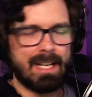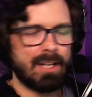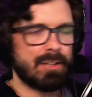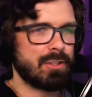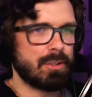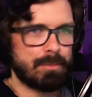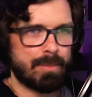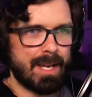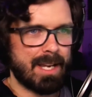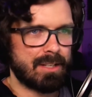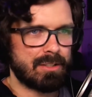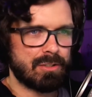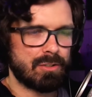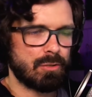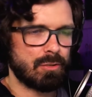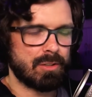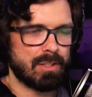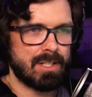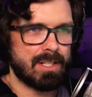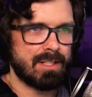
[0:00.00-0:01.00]
out their
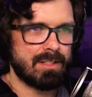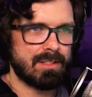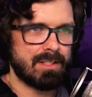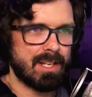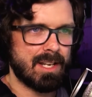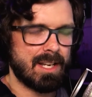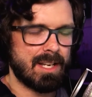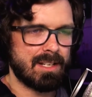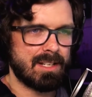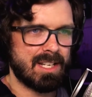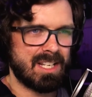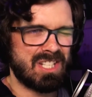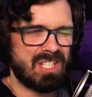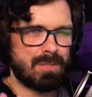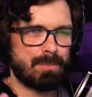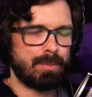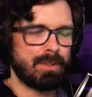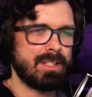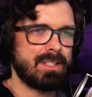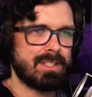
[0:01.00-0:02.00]
backstories and
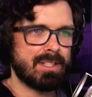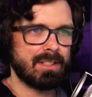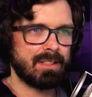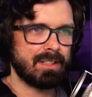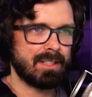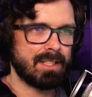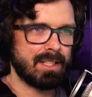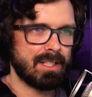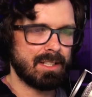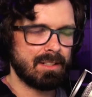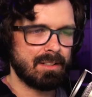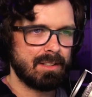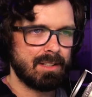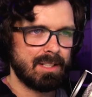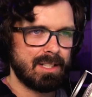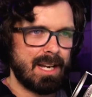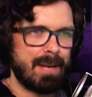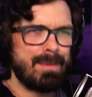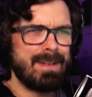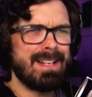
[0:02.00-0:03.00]
explicitly...
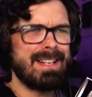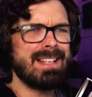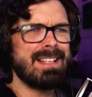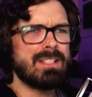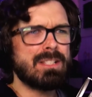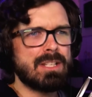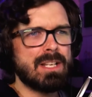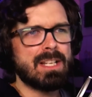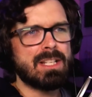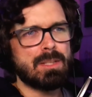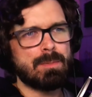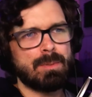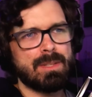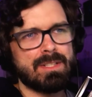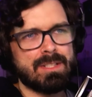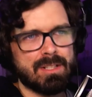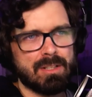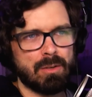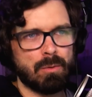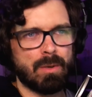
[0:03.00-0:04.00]
I mean, it is
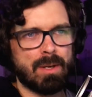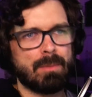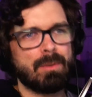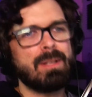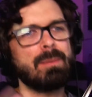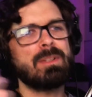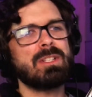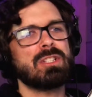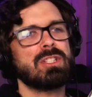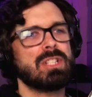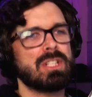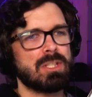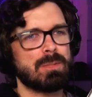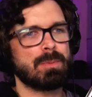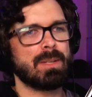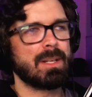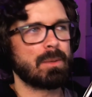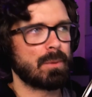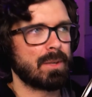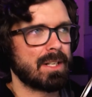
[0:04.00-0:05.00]
explicit in a way, but let me just
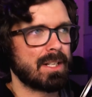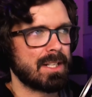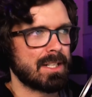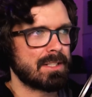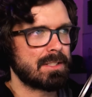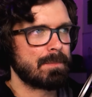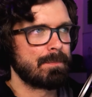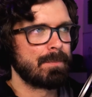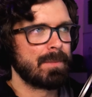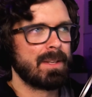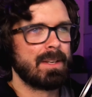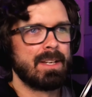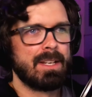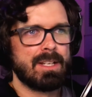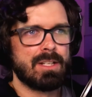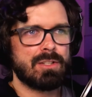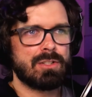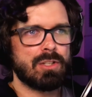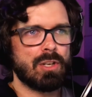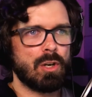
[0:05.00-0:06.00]
explain what it is.
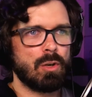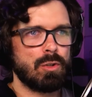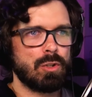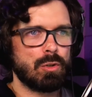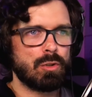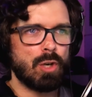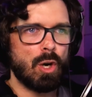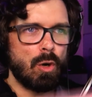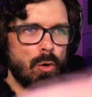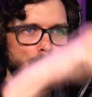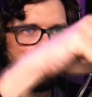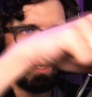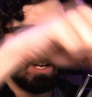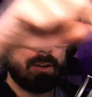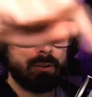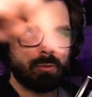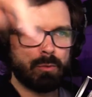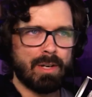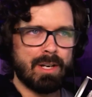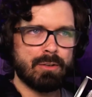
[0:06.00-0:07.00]
So you go
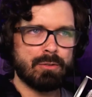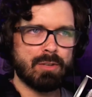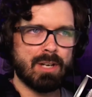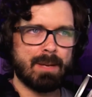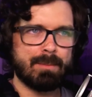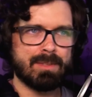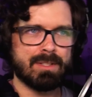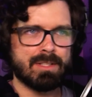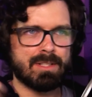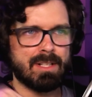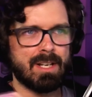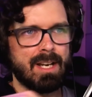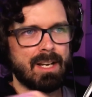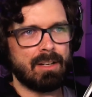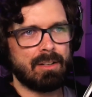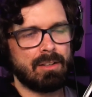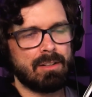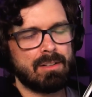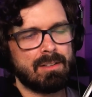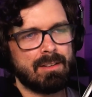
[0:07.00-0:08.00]
around round-robin
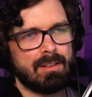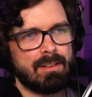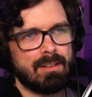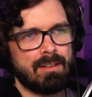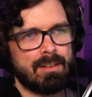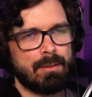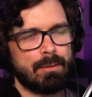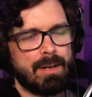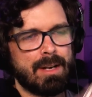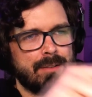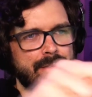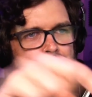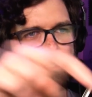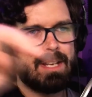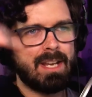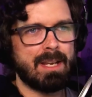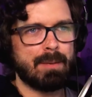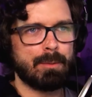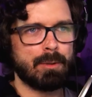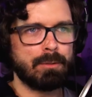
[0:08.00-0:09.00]
style around the
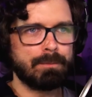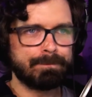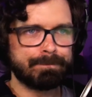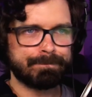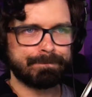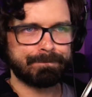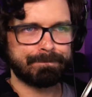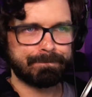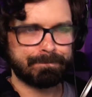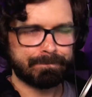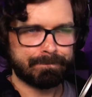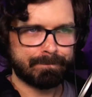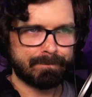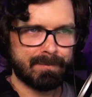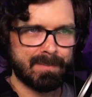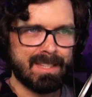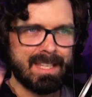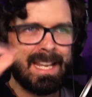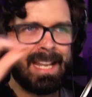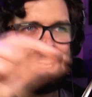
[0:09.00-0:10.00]
table,
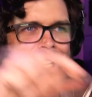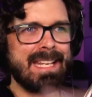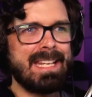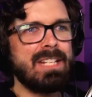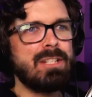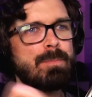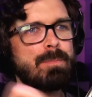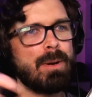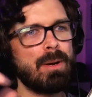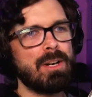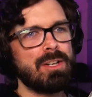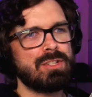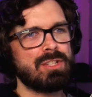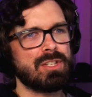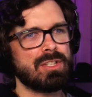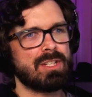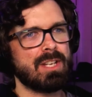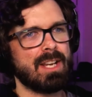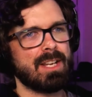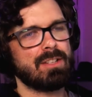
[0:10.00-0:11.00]
and each
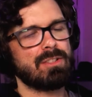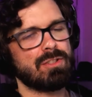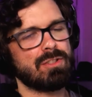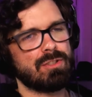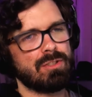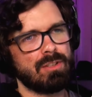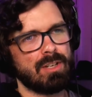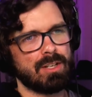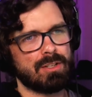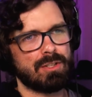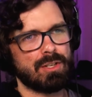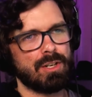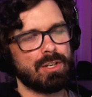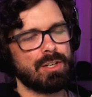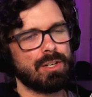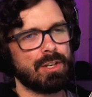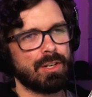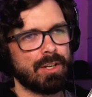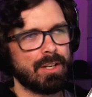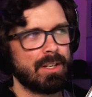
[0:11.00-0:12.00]
person takes a
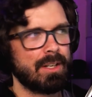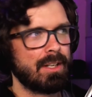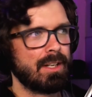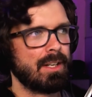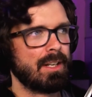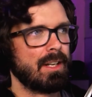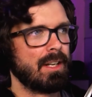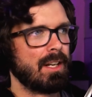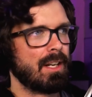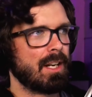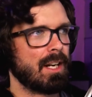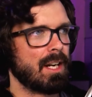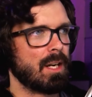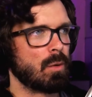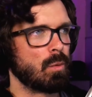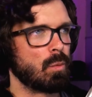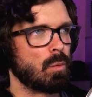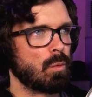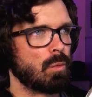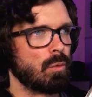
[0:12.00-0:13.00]
turn
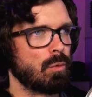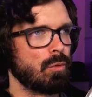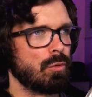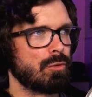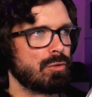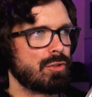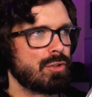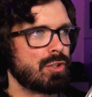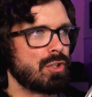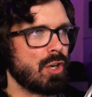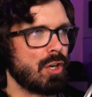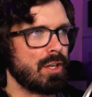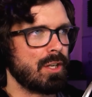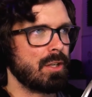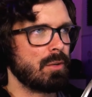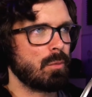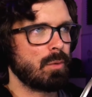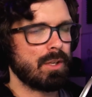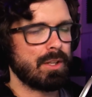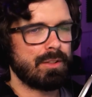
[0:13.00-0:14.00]

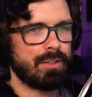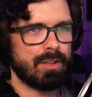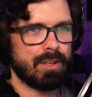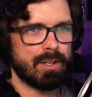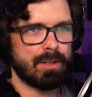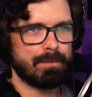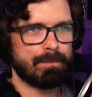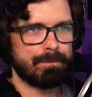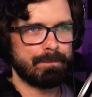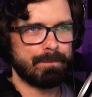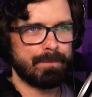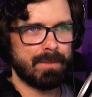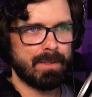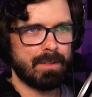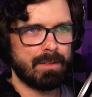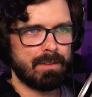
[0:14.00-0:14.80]
starting with, and